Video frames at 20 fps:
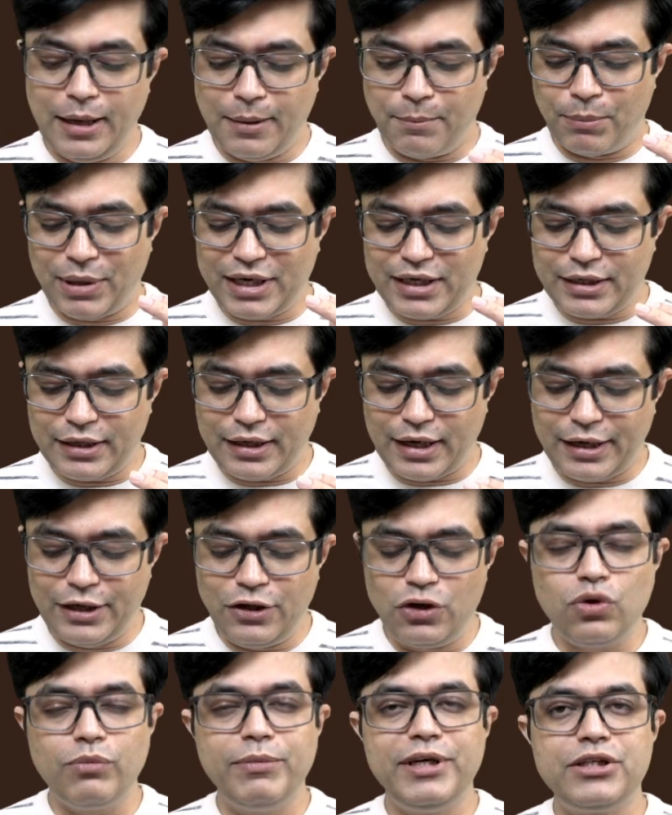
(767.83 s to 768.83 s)
But
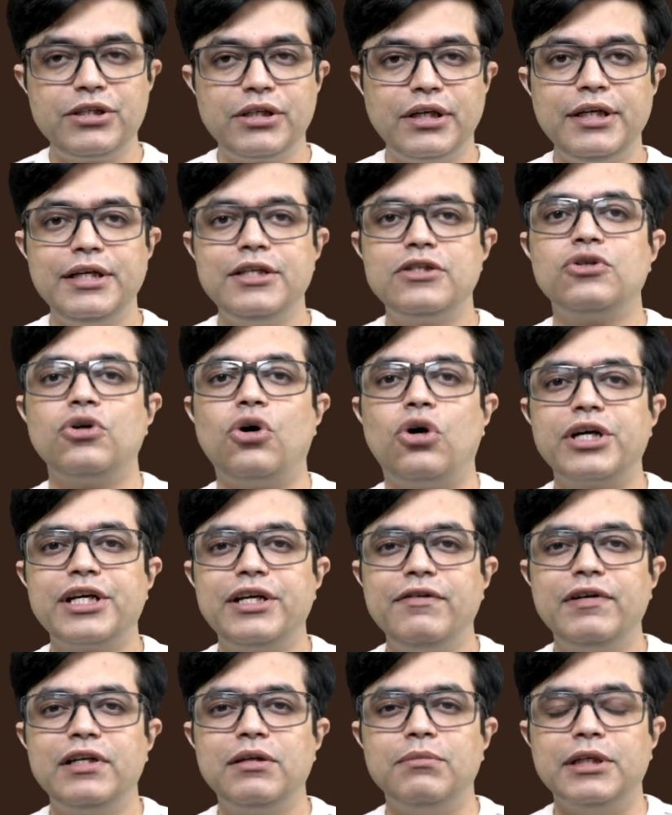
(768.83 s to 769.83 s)
intubation is not
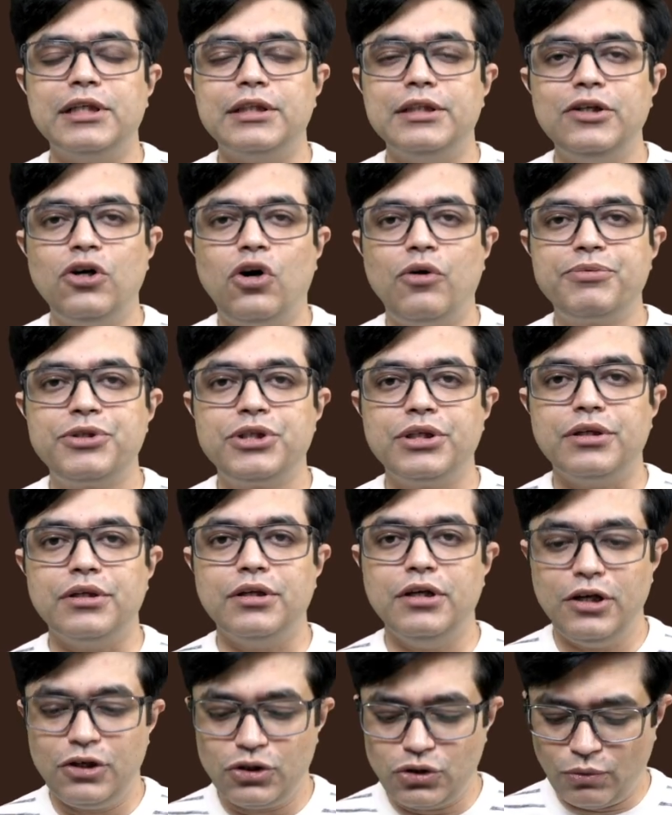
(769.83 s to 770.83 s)
given among the option.
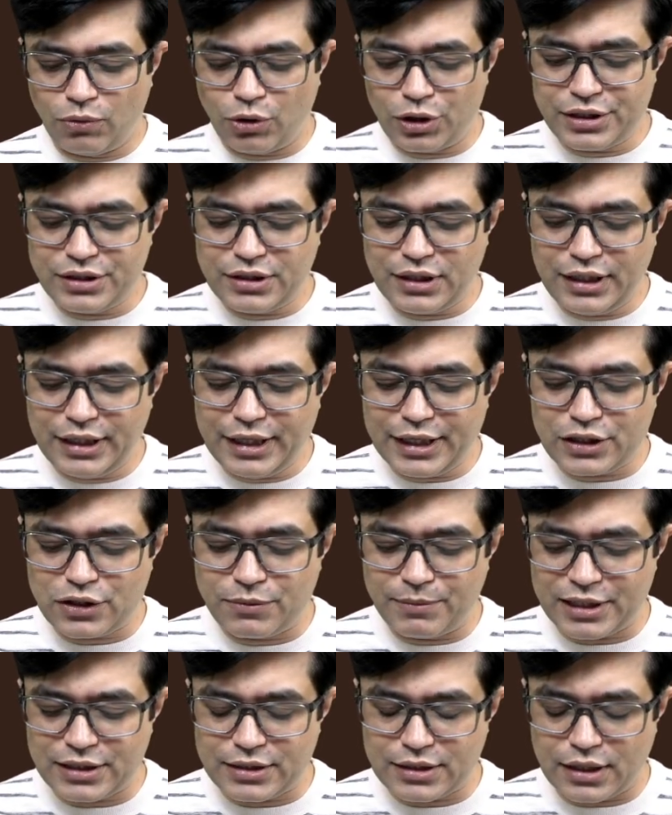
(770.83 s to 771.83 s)
So what is the
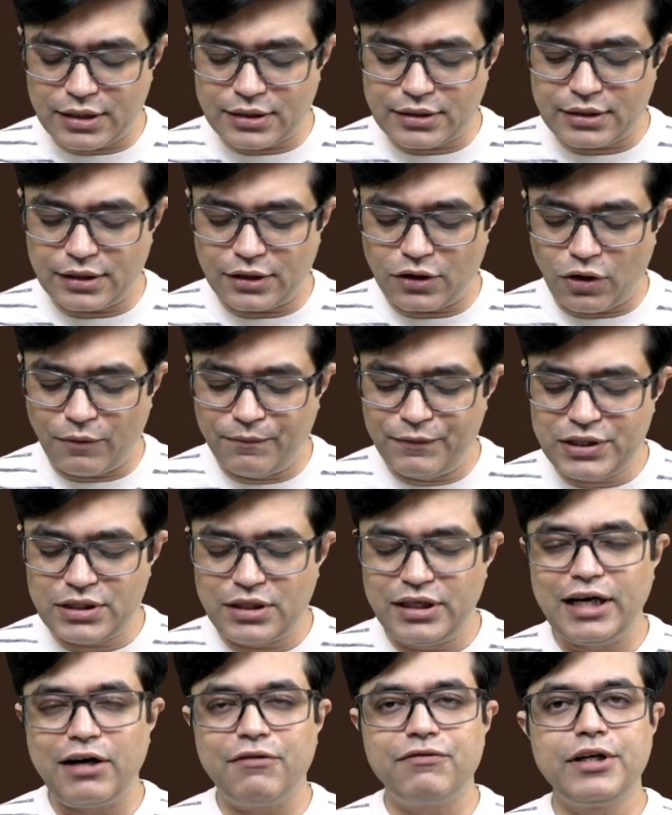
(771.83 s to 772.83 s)
next best answer?
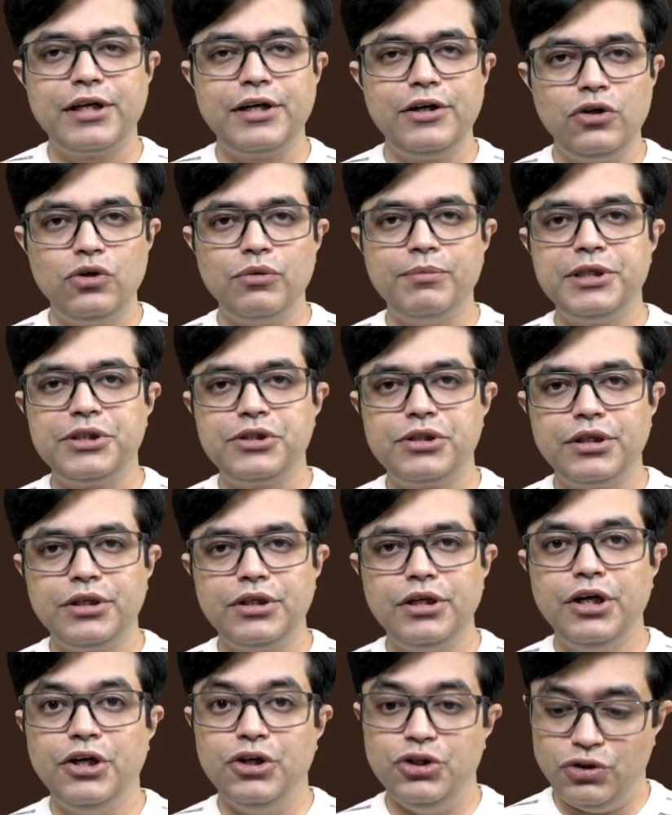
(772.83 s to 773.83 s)
Obviously, after
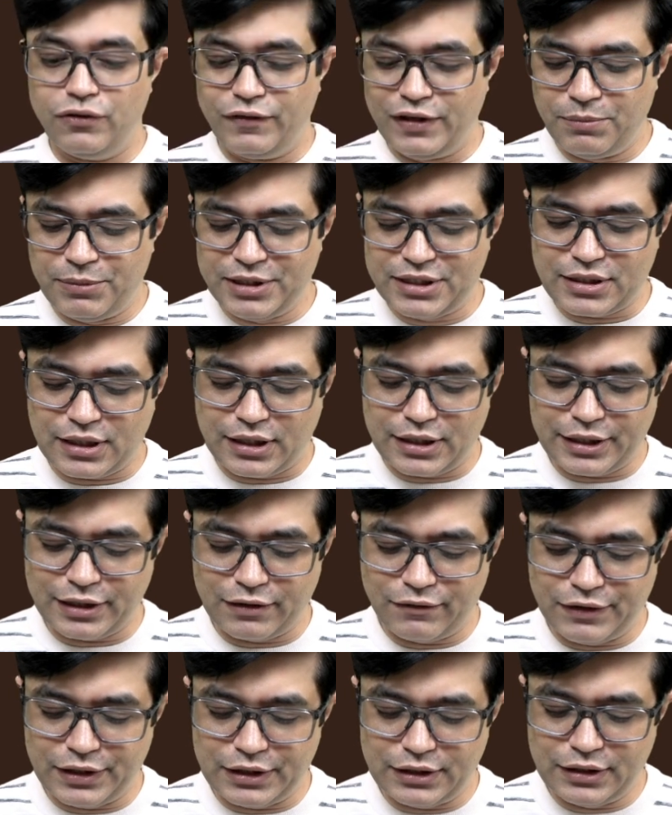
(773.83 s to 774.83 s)
intubation, you will be
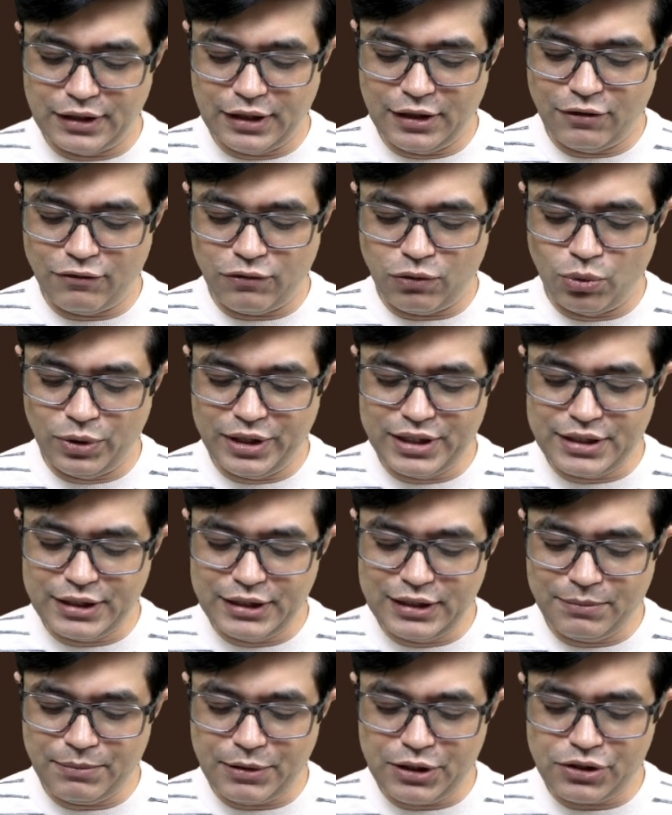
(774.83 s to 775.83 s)
starting with fluids
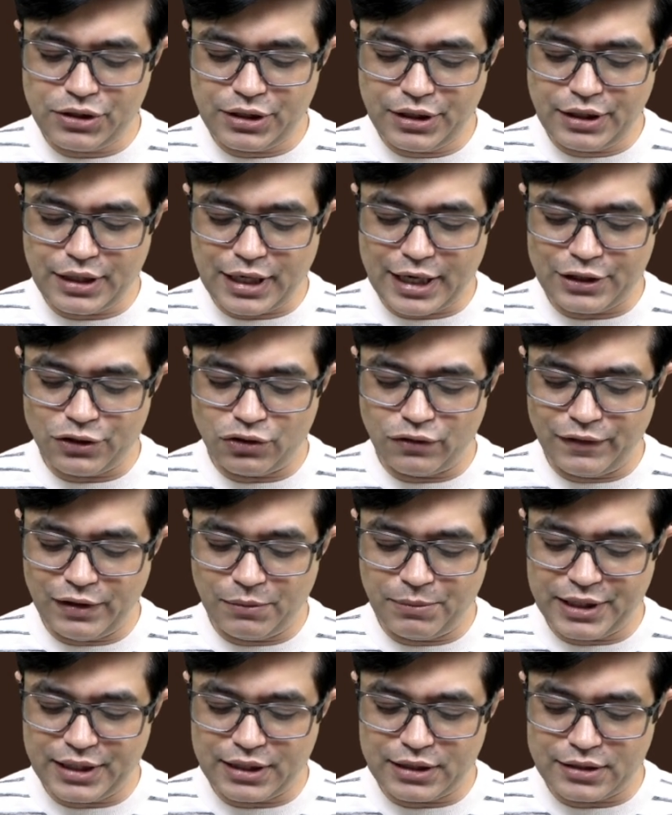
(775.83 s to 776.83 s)
in the patient and you will
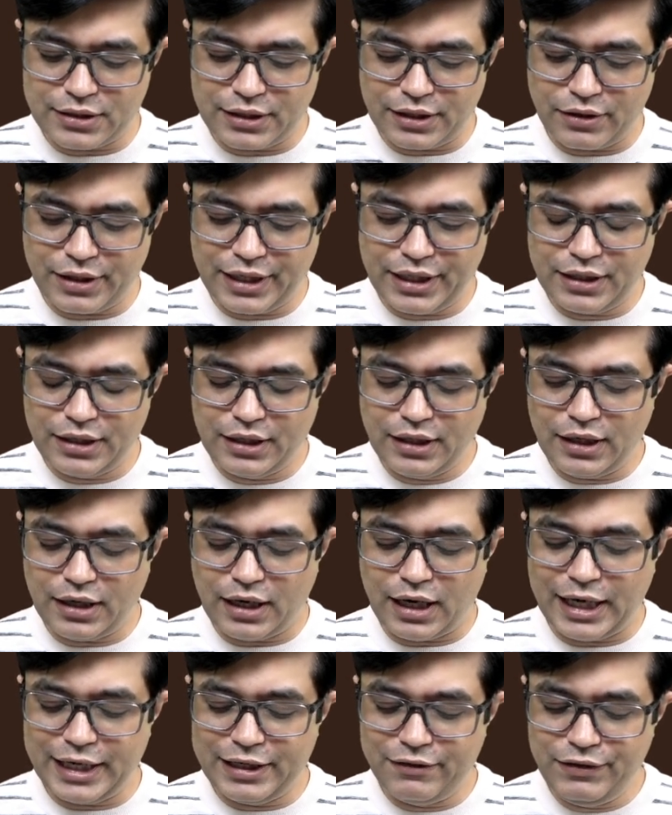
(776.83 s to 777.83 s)
be considering
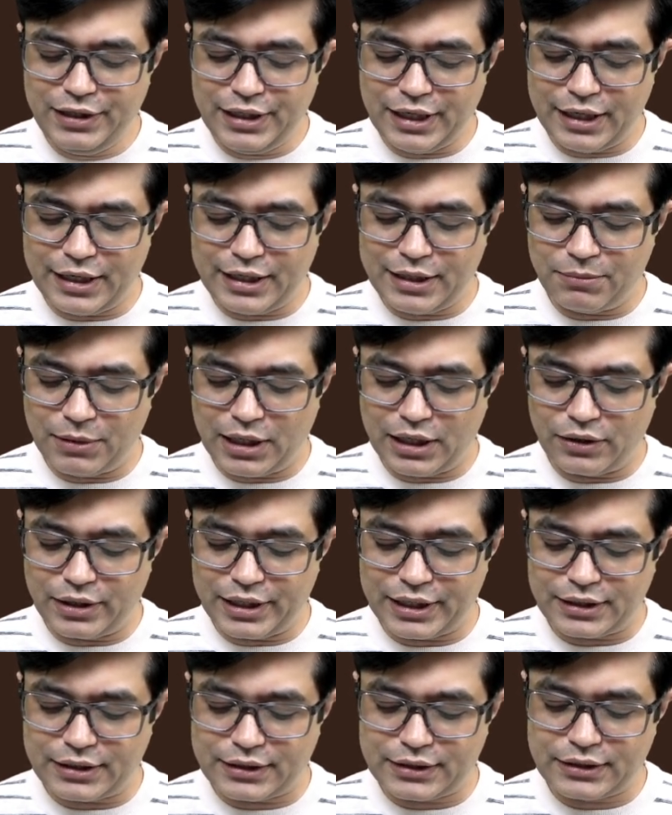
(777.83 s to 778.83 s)
IV
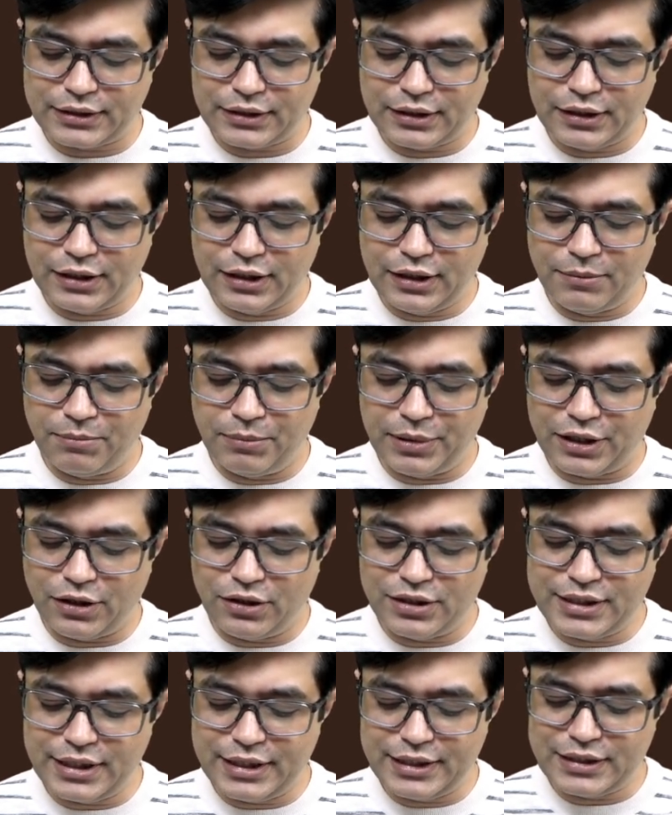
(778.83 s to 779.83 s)
antibiotics
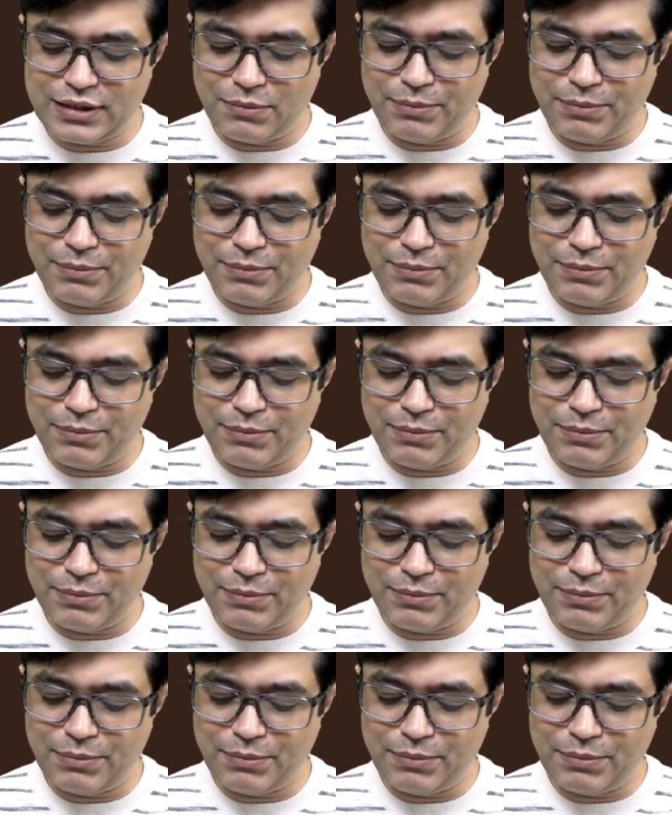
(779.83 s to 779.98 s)
because it is